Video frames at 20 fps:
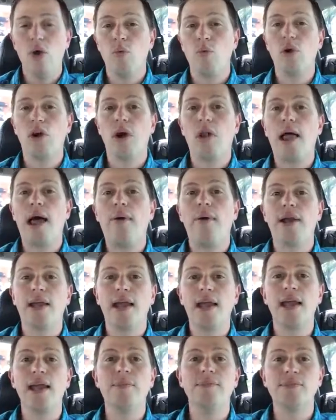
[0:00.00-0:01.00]
We're allowing
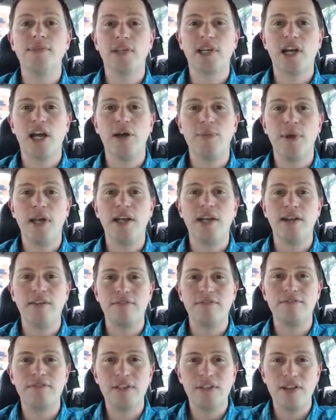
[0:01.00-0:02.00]
him to come in and
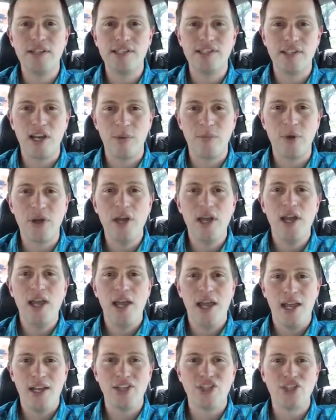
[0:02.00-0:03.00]
fill us up
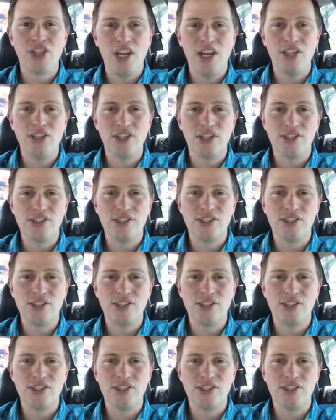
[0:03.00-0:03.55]
and change us.